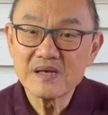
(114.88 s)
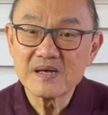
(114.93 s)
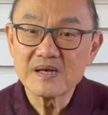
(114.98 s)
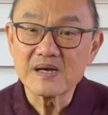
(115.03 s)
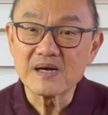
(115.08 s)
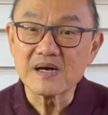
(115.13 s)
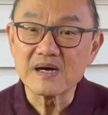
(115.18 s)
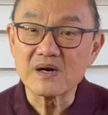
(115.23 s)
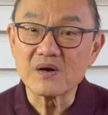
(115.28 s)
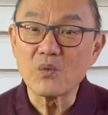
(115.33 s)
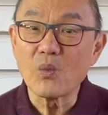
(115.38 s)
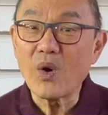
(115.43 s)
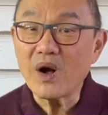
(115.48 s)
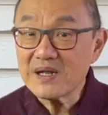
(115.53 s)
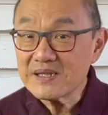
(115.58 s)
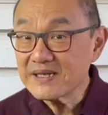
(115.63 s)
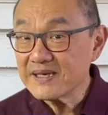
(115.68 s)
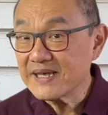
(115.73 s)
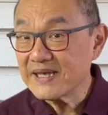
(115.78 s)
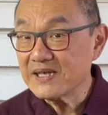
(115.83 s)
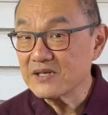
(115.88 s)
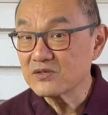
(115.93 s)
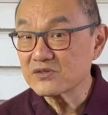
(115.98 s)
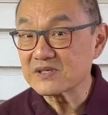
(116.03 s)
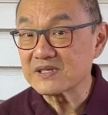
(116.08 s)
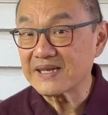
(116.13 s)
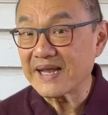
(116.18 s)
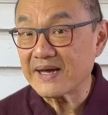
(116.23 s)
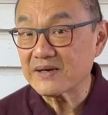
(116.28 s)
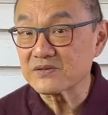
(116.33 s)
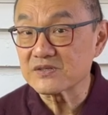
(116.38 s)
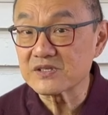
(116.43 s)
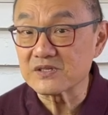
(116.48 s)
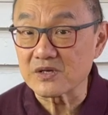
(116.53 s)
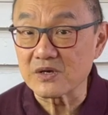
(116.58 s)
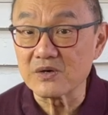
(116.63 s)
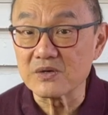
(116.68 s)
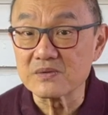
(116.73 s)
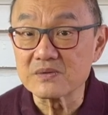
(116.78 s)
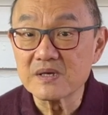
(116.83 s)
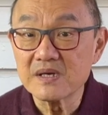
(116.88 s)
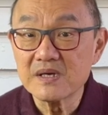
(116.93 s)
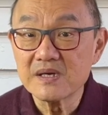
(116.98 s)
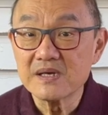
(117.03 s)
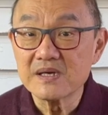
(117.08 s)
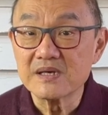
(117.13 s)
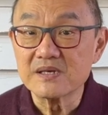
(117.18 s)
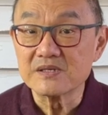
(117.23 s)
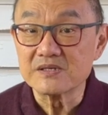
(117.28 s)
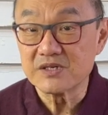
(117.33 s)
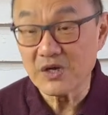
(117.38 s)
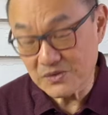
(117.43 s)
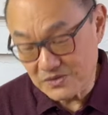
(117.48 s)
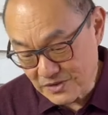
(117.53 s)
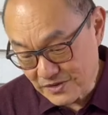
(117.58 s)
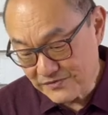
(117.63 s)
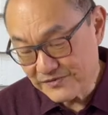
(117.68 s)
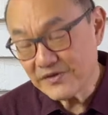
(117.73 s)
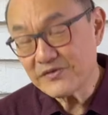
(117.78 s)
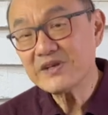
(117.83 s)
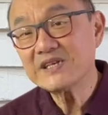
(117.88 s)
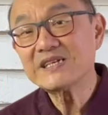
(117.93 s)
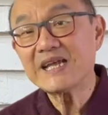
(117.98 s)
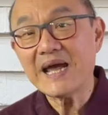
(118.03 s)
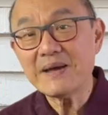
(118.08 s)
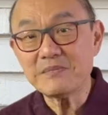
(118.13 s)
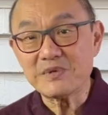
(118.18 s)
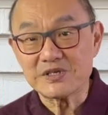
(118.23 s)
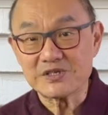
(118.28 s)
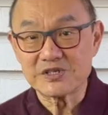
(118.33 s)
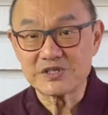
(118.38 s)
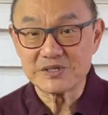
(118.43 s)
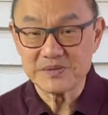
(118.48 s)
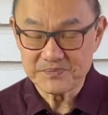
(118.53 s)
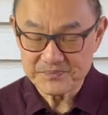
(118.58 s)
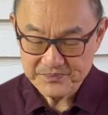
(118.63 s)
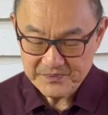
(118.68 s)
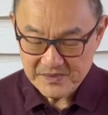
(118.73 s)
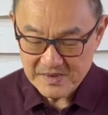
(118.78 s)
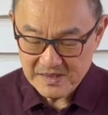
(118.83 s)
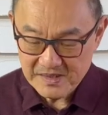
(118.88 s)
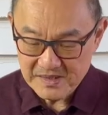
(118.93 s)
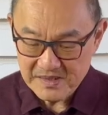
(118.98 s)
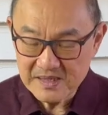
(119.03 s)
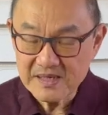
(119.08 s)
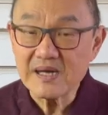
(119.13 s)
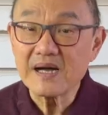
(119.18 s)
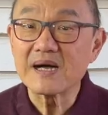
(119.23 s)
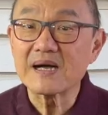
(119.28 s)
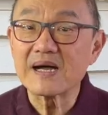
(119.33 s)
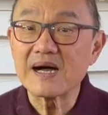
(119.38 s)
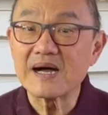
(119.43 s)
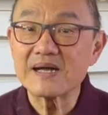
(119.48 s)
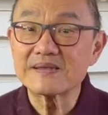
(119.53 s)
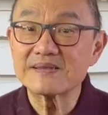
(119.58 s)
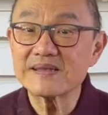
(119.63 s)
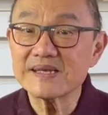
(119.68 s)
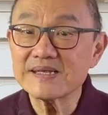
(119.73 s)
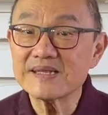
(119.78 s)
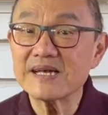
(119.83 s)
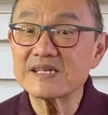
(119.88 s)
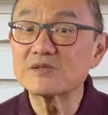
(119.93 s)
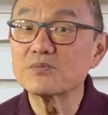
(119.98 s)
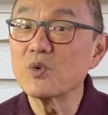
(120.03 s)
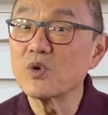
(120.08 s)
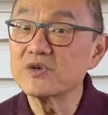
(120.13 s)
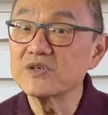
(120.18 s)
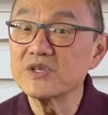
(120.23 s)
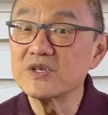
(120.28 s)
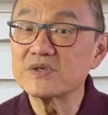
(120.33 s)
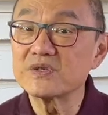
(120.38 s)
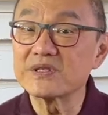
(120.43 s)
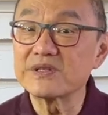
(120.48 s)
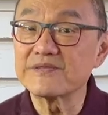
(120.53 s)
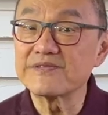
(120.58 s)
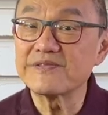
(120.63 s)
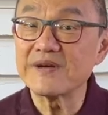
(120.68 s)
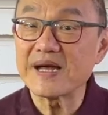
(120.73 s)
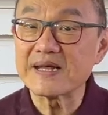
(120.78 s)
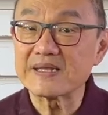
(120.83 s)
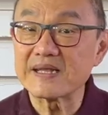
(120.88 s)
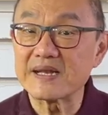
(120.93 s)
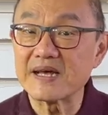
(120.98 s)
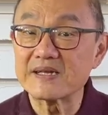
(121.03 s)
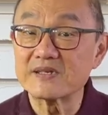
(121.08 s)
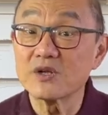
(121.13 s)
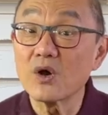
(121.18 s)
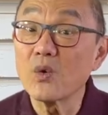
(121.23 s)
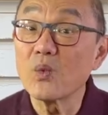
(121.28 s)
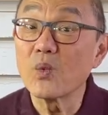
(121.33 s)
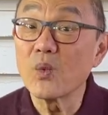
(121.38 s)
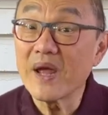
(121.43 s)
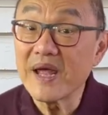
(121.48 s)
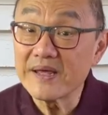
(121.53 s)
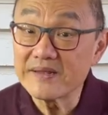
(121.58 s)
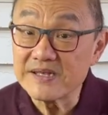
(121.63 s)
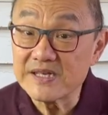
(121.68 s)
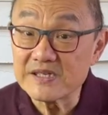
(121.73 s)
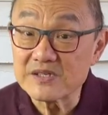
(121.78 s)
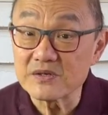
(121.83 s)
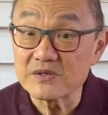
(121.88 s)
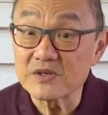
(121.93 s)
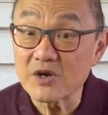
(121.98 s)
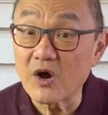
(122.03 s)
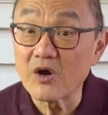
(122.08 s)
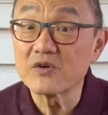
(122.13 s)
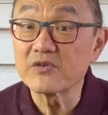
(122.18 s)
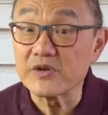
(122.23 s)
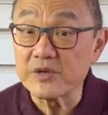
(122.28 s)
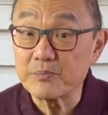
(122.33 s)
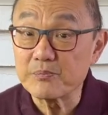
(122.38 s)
Uh, while the heels and outsole don't look very damaged, I, think that's more due to the fact that I don't wear these on concrete